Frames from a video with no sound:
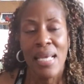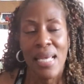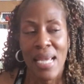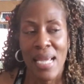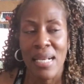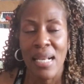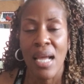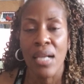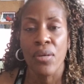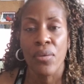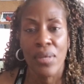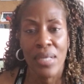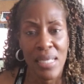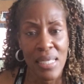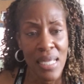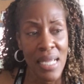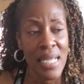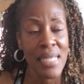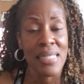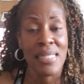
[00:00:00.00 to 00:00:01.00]
And I know
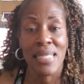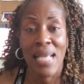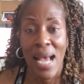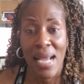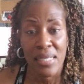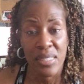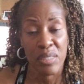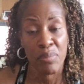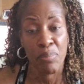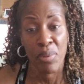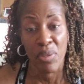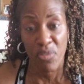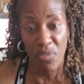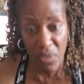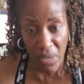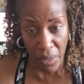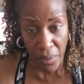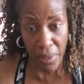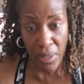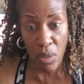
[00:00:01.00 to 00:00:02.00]
it has gotten to be
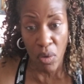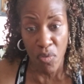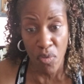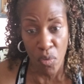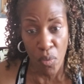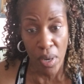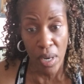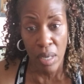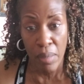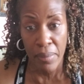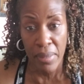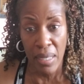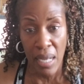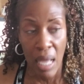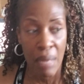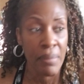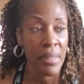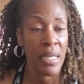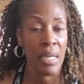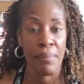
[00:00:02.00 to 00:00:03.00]
very overwhelming.
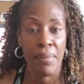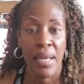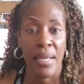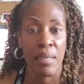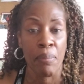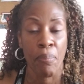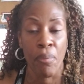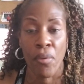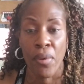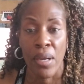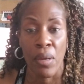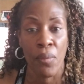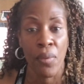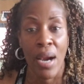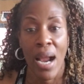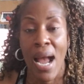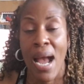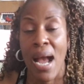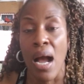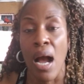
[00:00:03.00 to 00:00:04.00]
I mean, I'm at the point
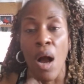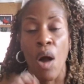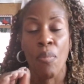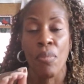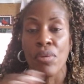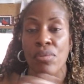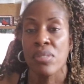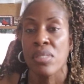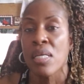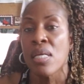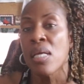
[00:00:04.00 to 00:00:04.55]
where I almost